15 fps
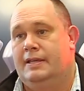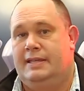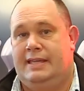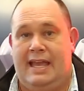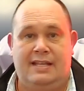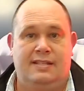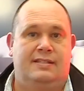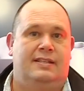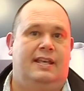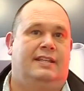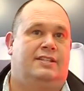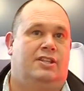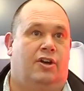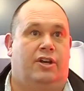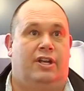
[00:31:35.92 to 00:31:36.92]
Yes,
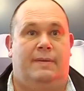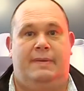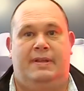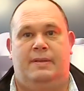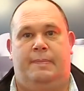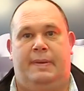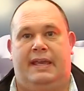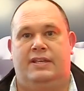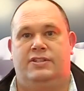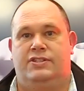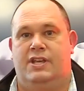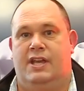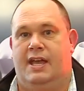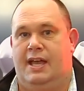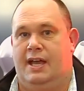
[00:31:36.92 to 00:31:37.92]
it's not going to be the
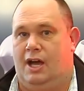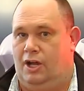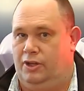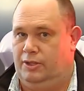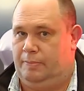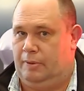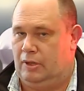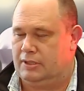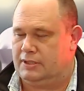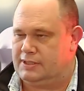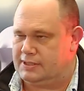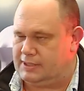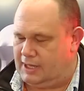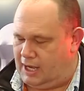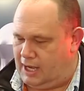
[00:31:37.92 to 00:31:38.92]
biggest year on the
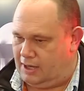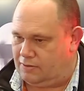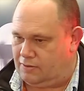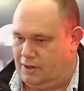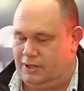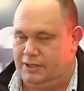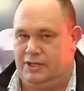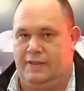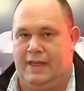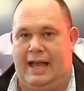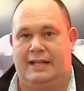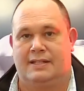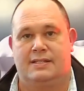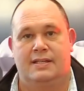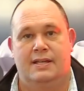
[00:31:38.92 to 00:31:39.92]
books, I'll grant you
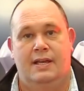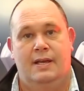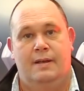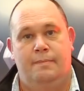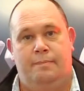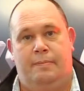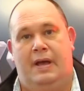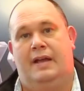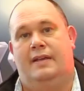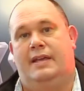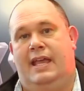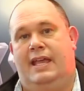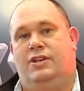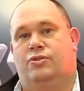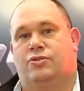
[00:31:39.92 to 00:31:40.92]
that, but
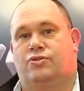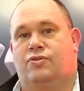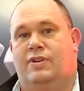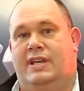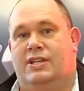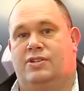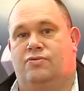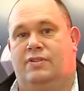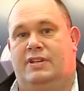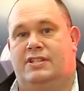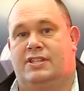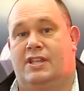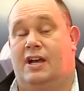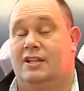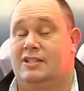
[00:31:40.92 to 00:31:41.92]
industry is
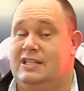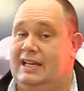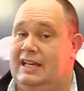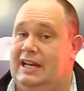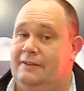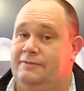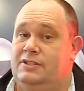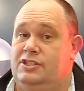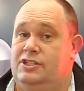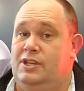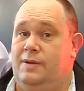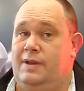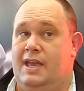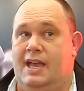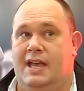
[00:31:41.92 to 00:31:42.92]
restarting, and after
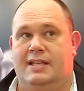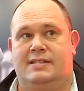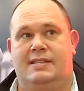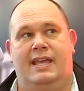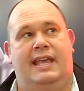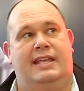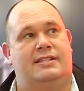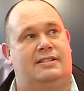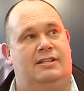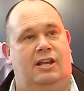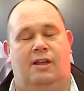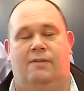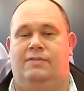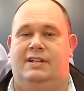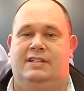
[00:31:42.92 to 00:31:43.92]
2 years, it's
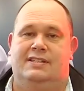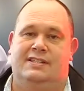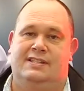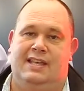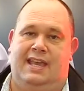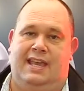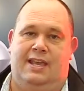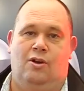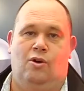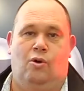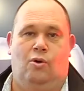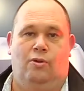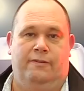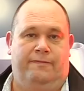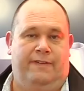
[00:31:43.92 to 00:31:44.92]
lovely to see
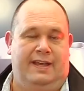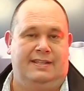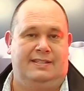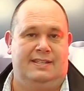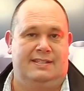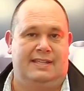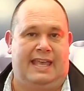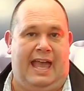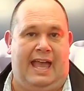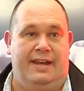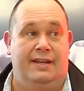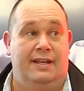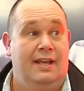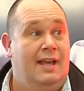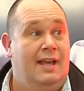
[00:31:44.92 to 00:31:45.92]
all the faces again